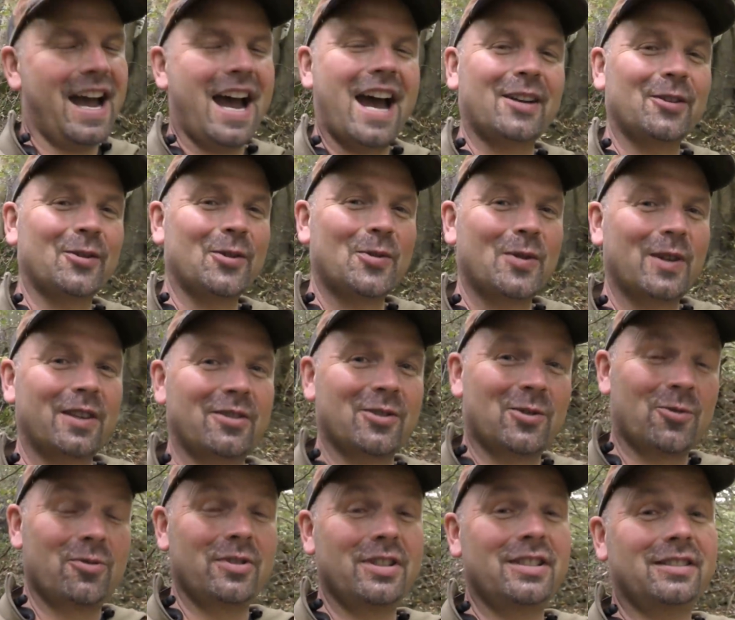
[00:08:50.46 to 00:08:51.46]
I don't know whether
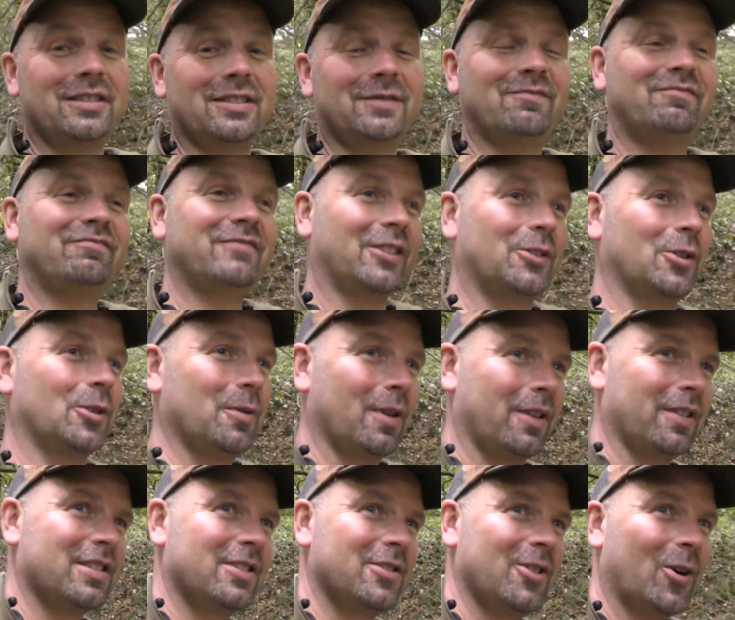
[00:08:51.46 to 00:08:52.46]
it's real, I don't know whether
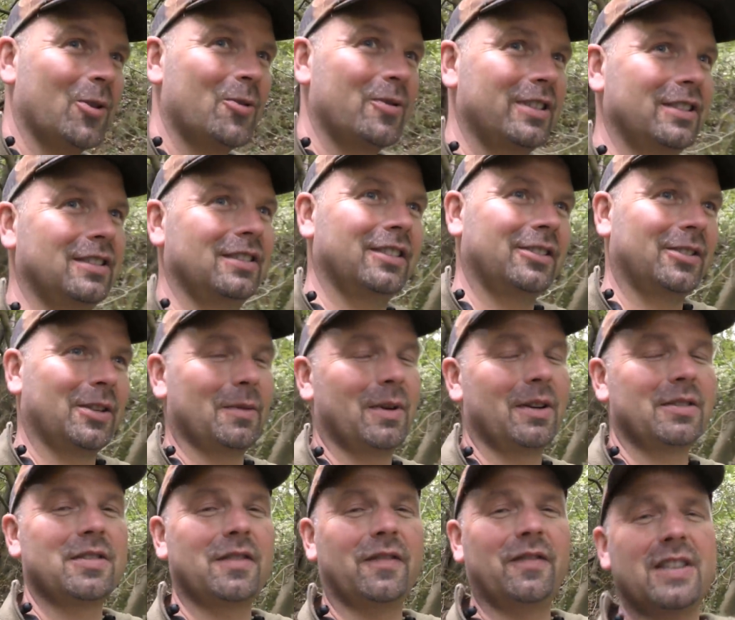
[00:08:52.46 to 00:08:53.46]
it's not real, I don't know whether
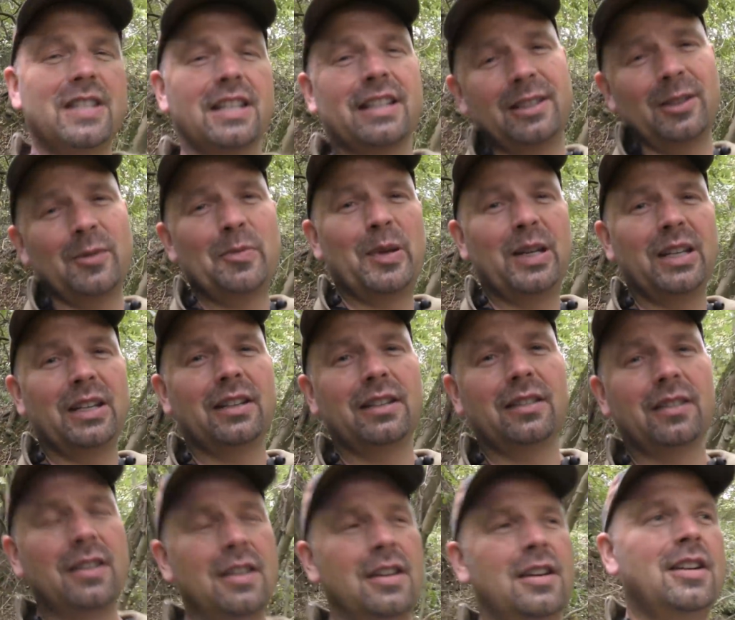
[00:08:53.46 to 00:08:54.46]
it's a physical
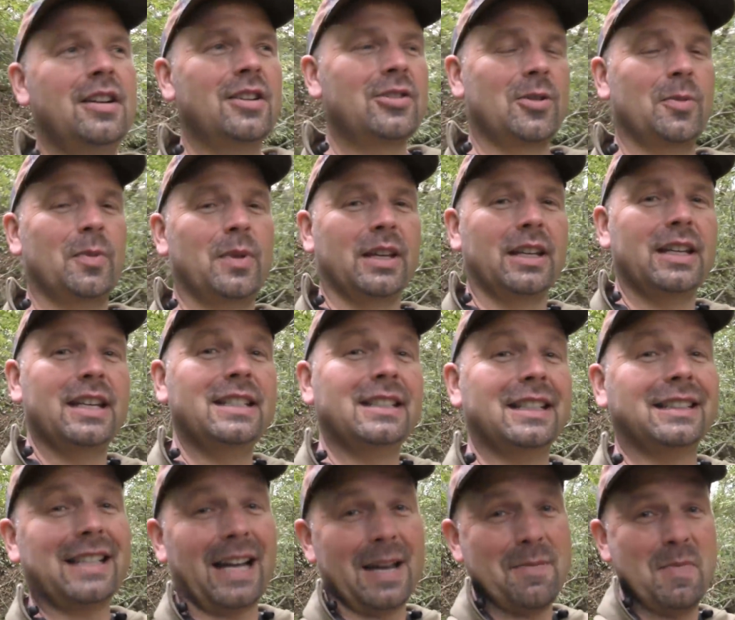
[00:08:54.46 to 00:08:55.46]
being, something
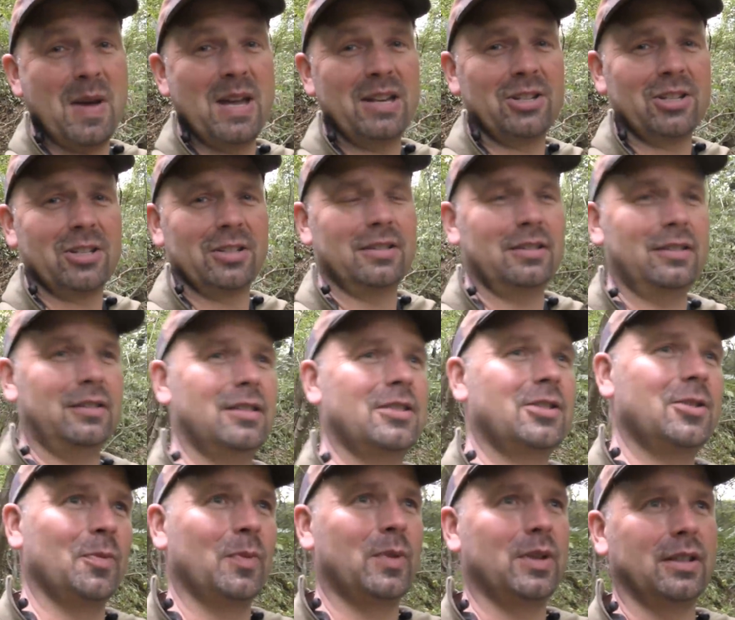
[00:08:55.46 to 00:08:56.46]
interdimensional,
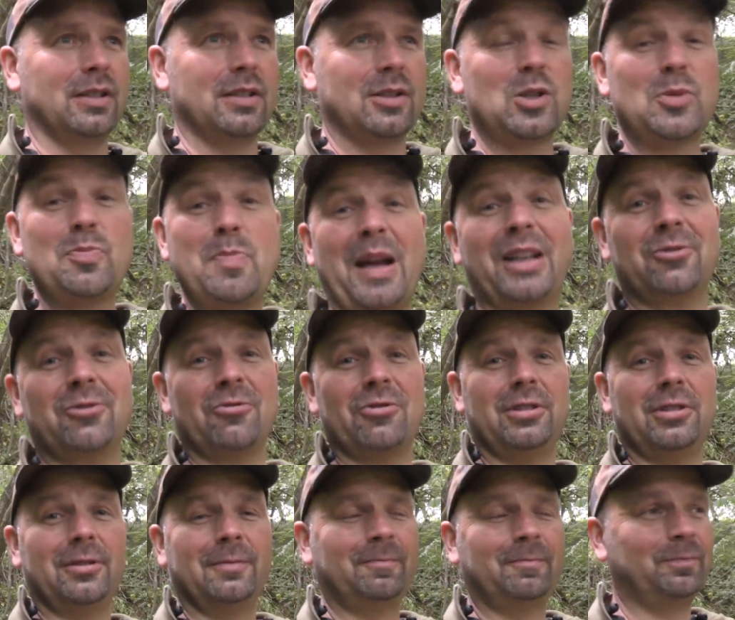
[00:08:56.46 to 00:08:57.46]
something
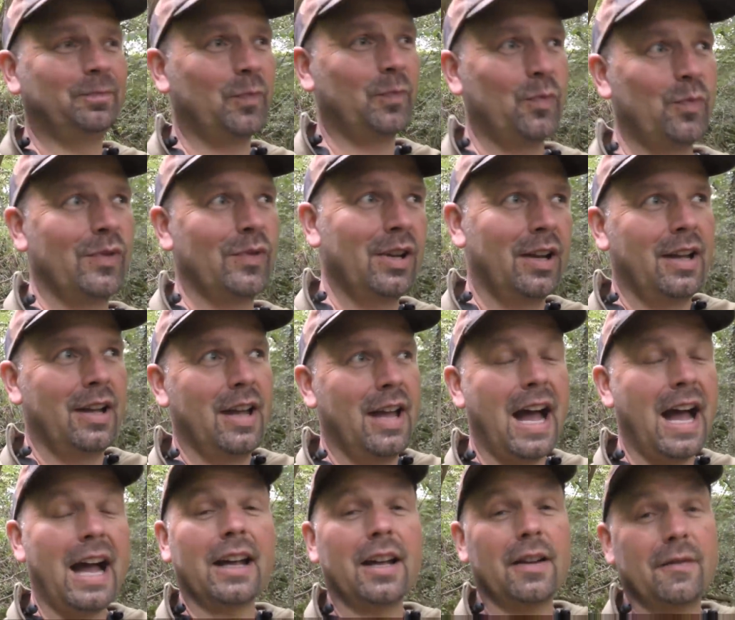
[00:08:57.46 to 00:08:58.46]
spectral,
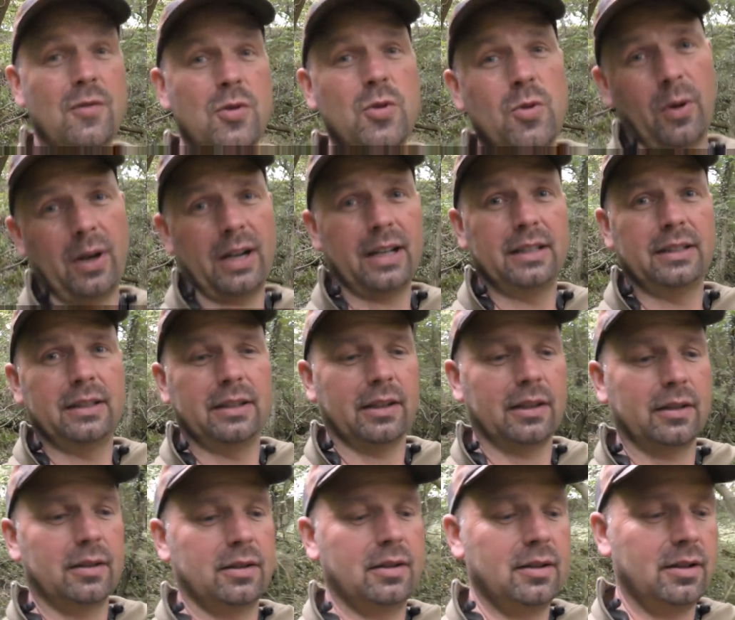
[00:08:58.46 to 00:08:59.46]
I have no idea.
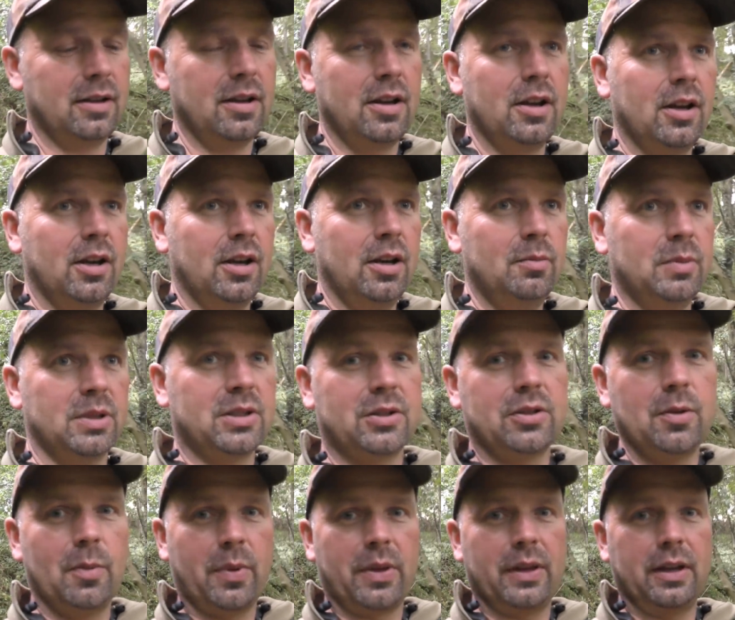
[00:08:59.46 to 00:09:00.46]
But
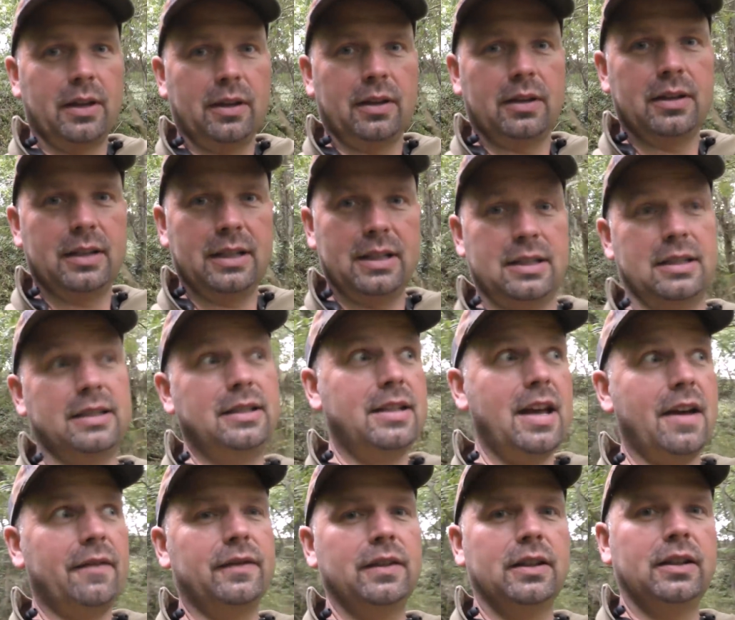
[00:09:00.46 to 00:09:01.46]
something is
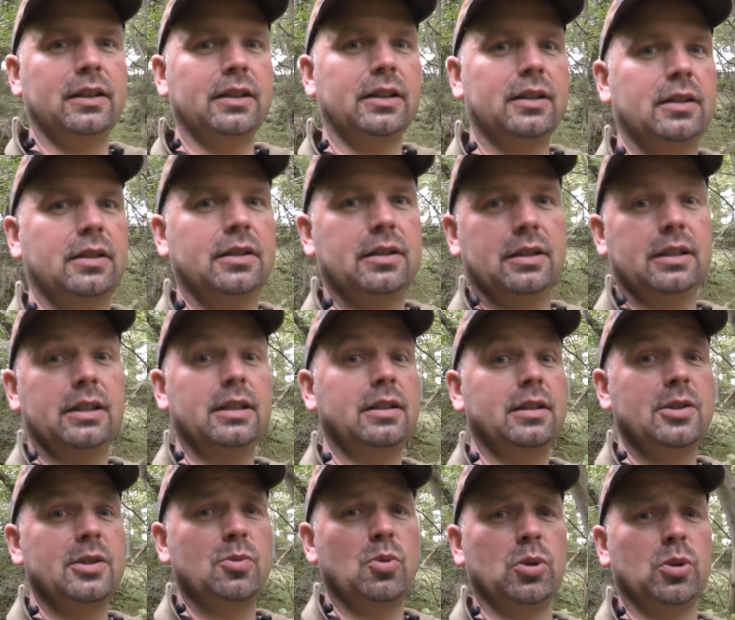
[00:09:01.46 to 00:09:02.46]
definitely in
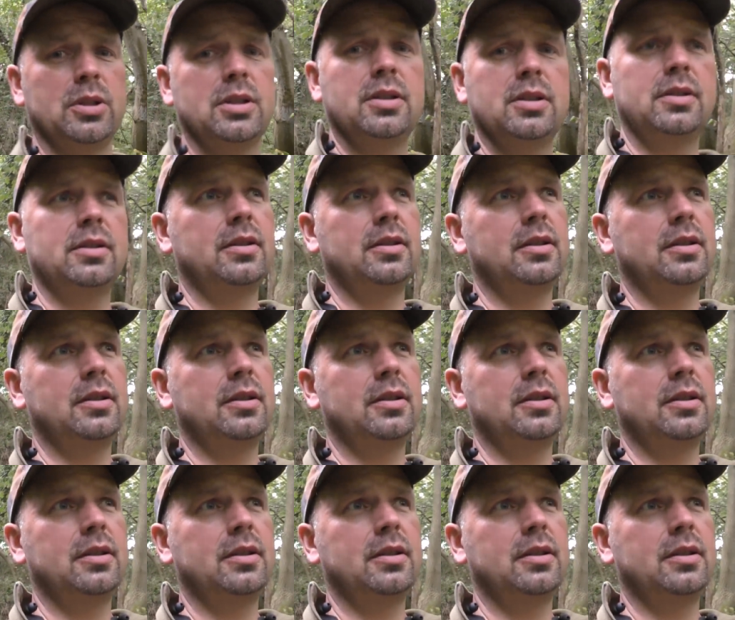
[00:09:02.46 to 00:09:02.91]
these woods.